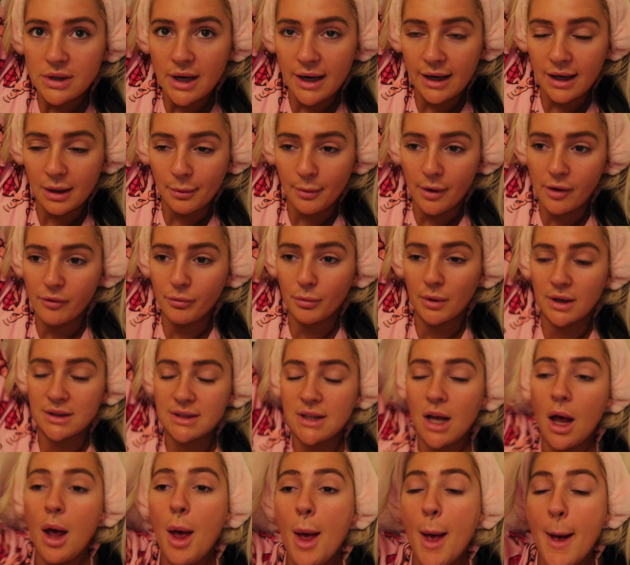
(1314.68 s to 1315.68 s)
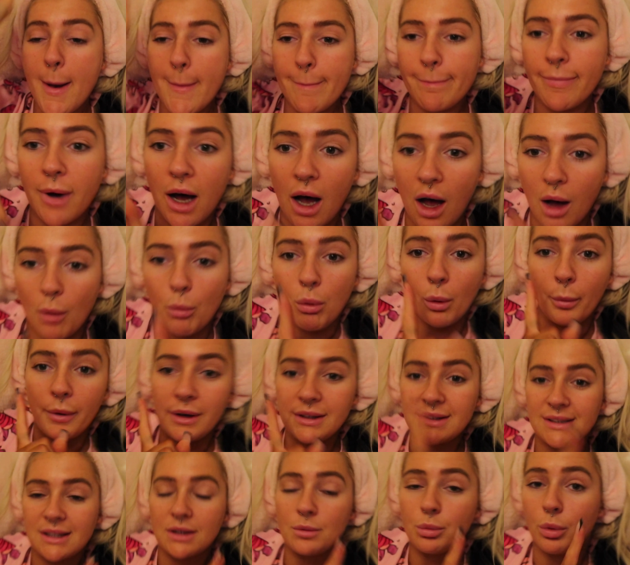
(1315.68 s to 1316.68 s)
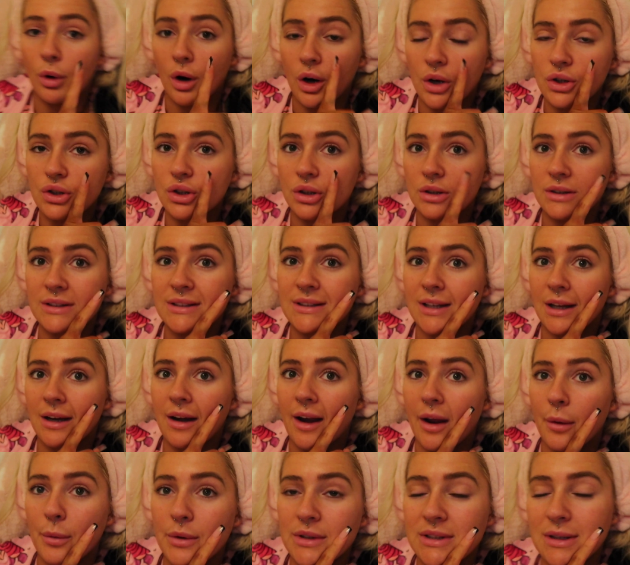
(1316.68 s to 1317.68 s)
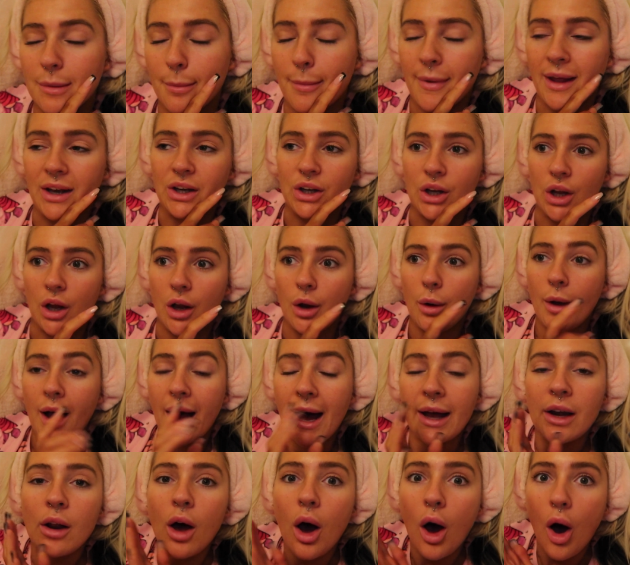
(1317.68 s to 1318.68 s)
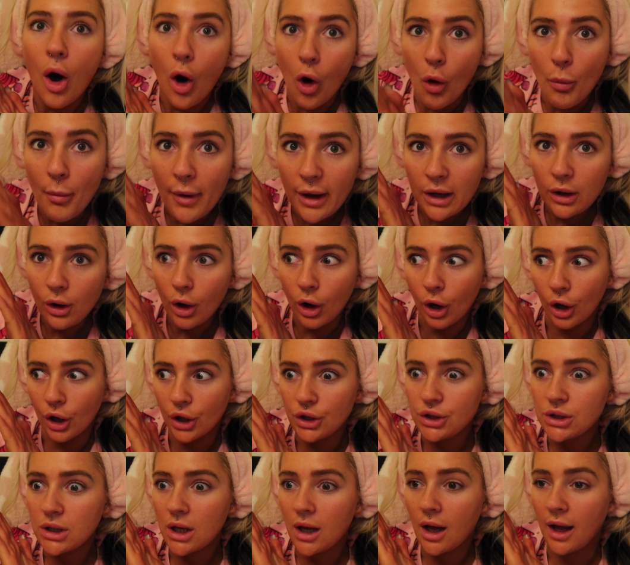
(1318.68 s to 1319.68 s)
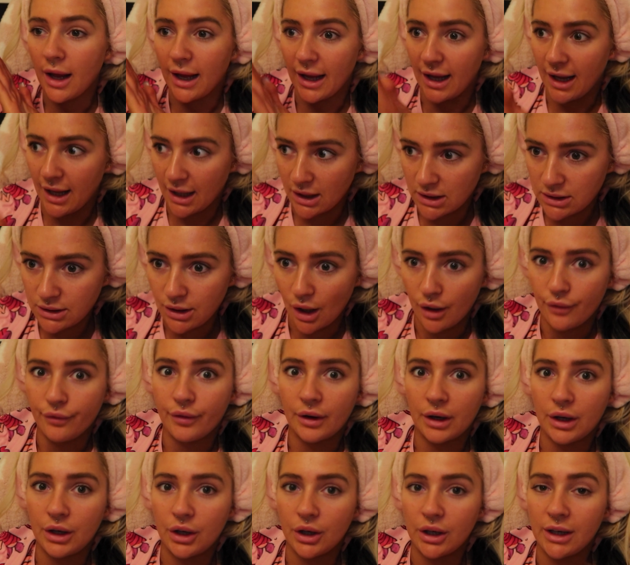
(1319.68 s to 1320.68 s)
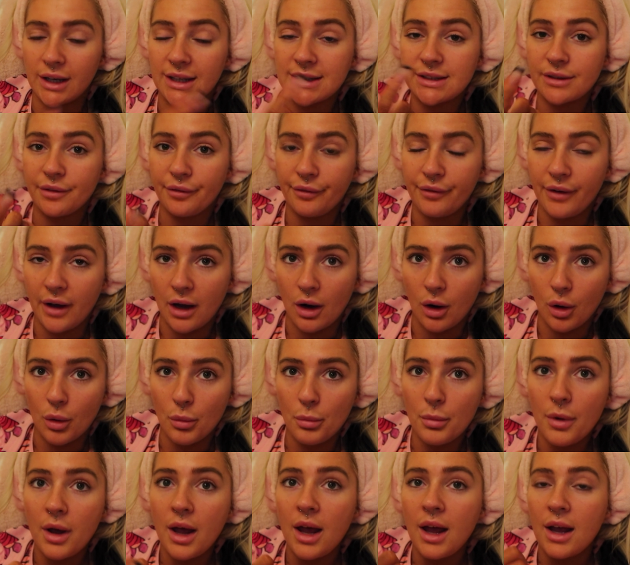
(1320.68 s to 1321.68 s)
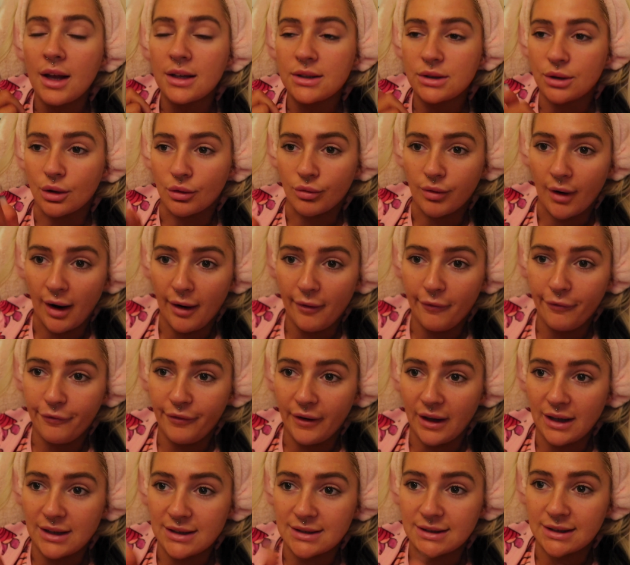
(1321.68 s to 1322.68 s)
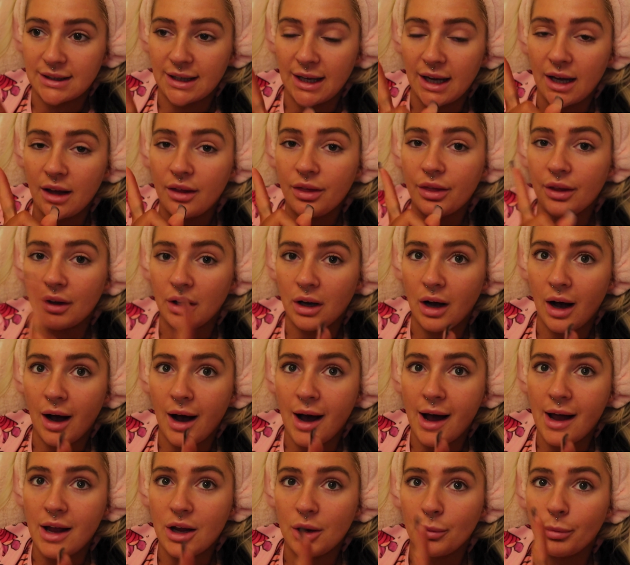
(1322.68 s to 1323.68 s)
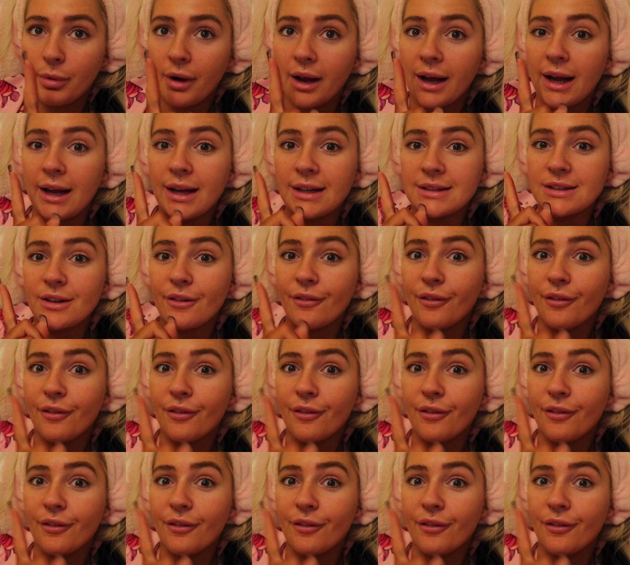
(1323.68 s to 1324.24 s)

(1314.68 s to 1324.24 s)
taken away from us but what we did watch on Sunday was the menu and oh my god it's so fucking good it's a film it's got Ralph Fiennes in it the guy who plays